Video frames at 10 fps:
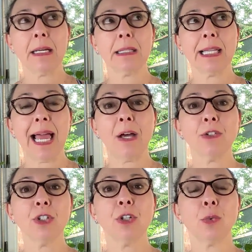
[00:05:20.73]

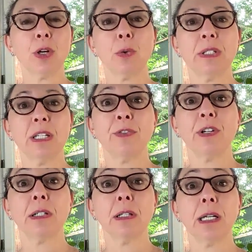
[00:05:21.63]
allows you to work with
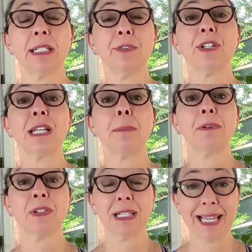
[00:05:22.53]
a different type
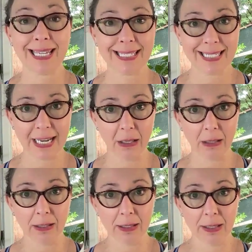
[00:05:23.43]
of clientele.